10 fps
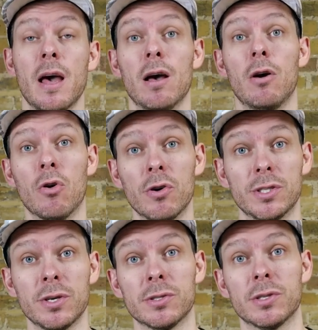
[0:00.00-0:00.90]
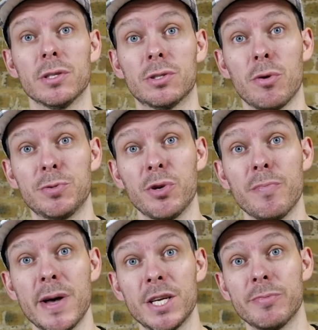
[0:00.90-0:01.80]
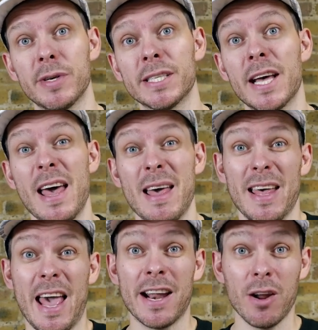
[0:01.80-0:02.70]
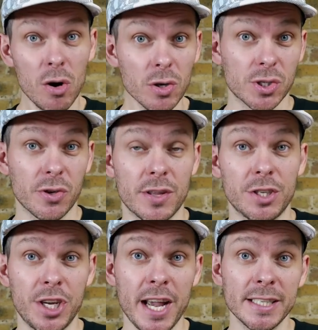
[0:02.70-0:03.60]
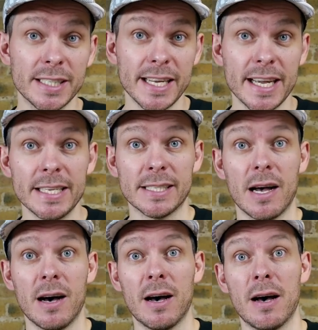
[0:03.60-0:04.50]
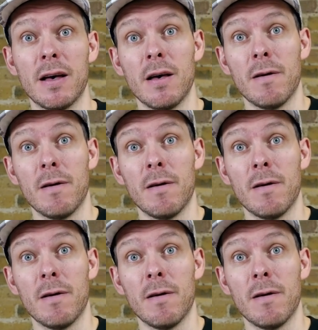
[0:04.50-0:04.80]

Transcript: horizontal top tube measurement, and also the chainstays are